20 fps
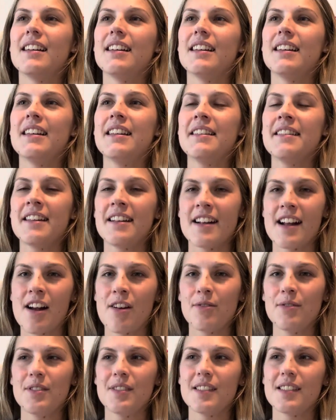in their
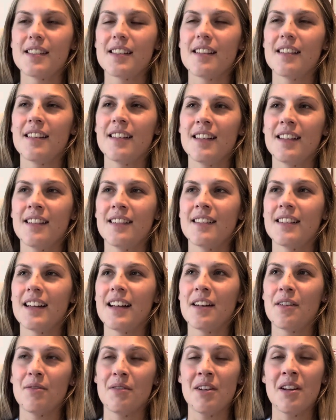house, and I
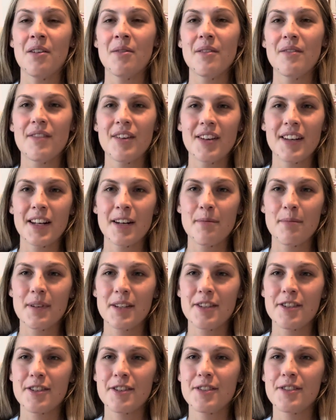don't know if I'll get a
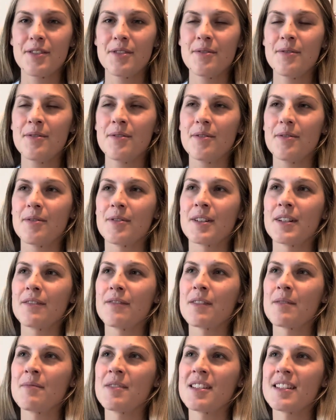picture soon or if
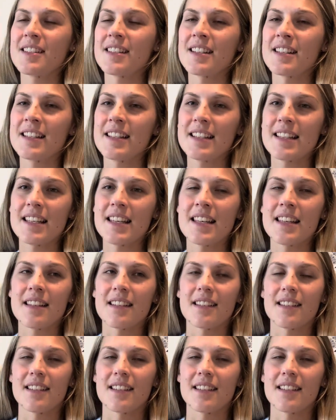I'm just gonna see it